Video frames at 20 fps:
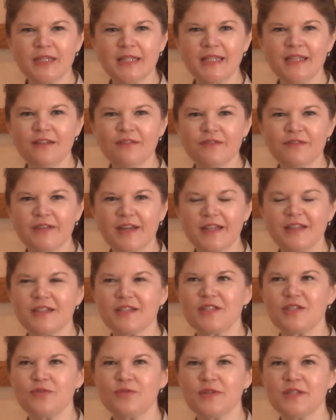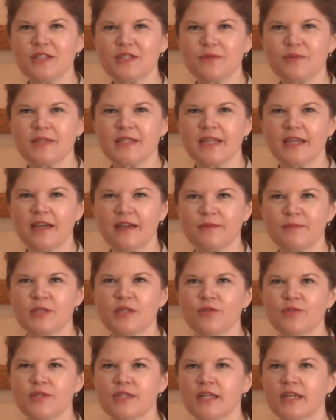would leave, and the students would say, I'm
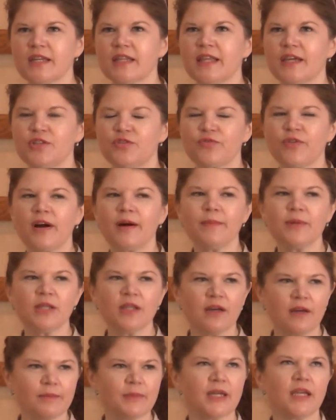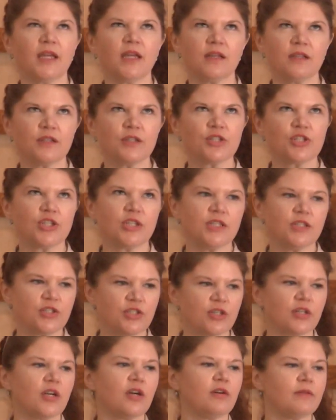so sick of that drama llama English
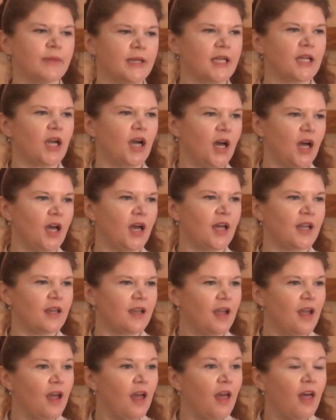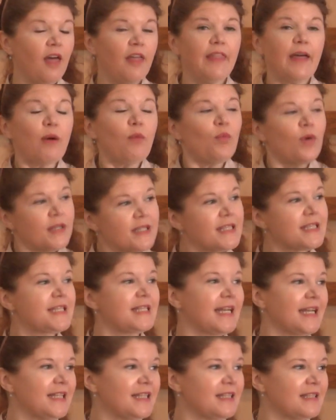teacher, oh my god. That one
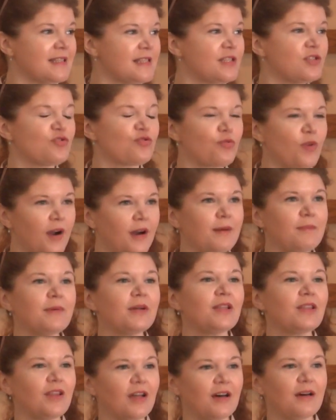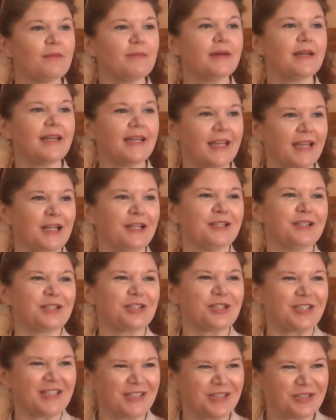sentence, drama llama
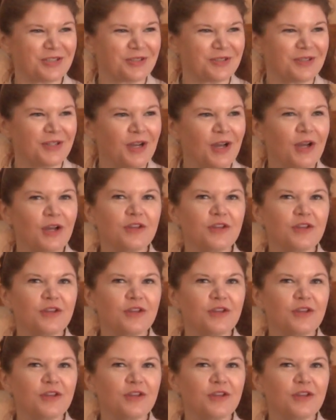English teacher,